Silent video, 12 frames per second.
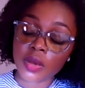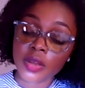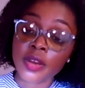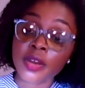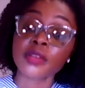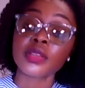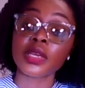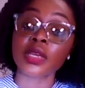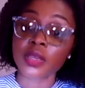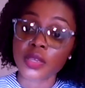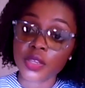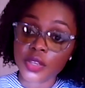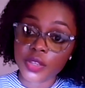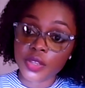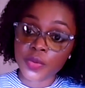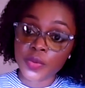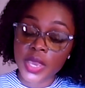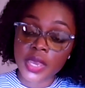early
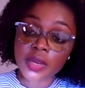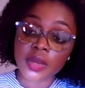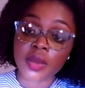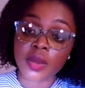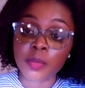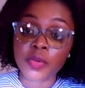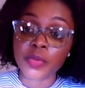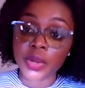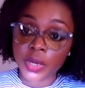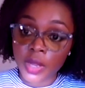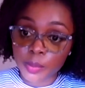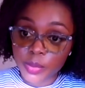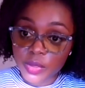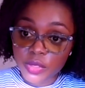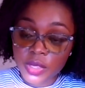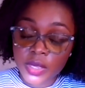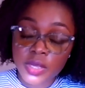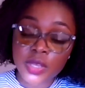you get
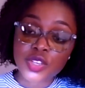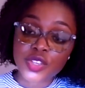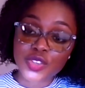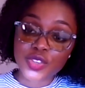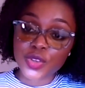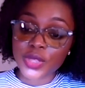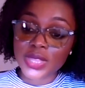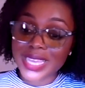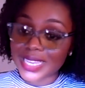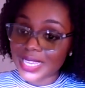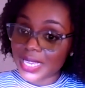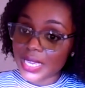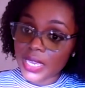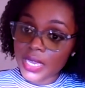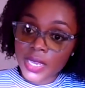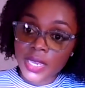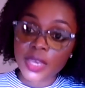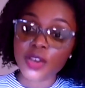retinopathy. So the
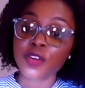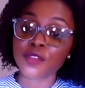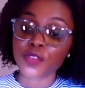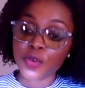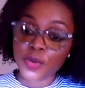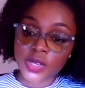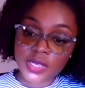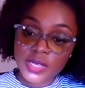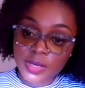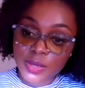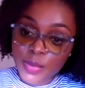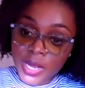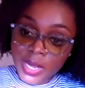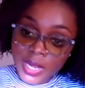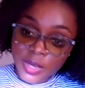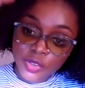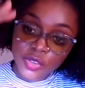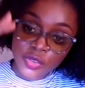key, of course, is
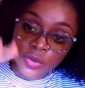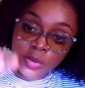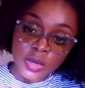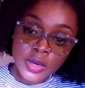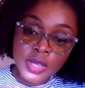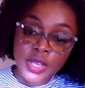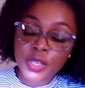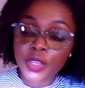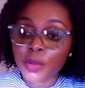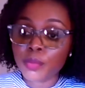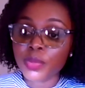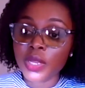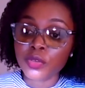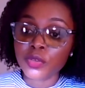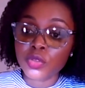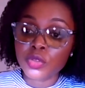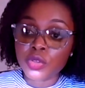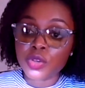making sure your blood
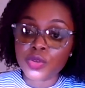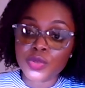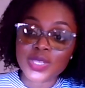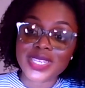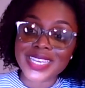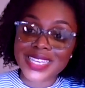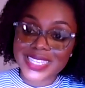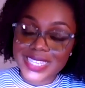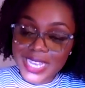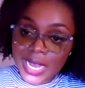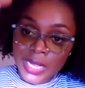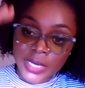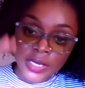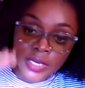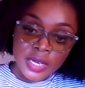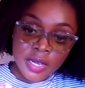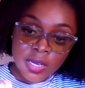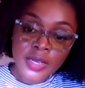glucose is
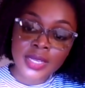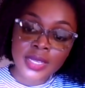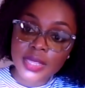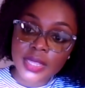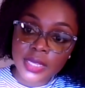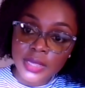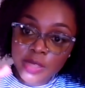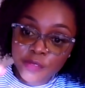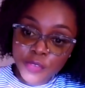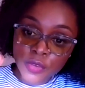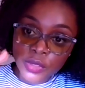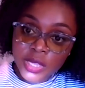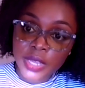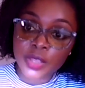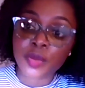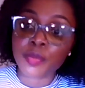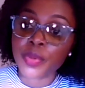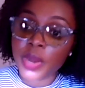under the level that
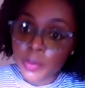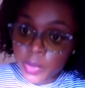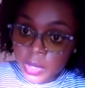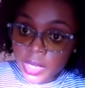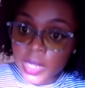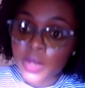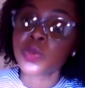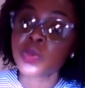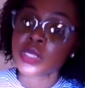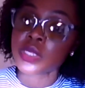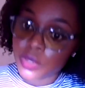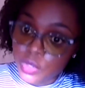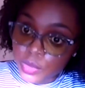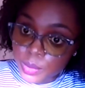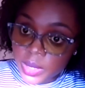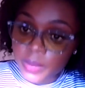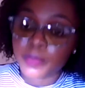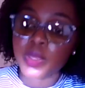your primary care wants it to
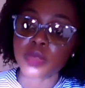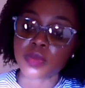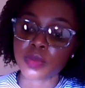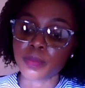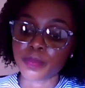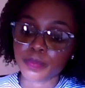be. Yes.